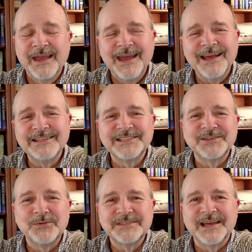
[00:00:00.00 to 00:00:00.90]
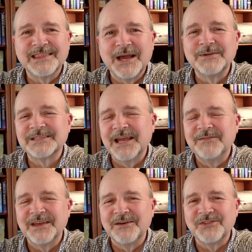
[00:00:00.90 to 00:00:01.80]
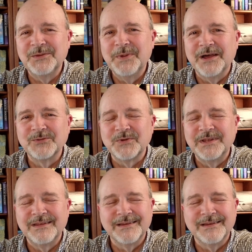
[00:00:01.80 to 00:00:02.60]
And I just always thought that was kind of a healthy boundary,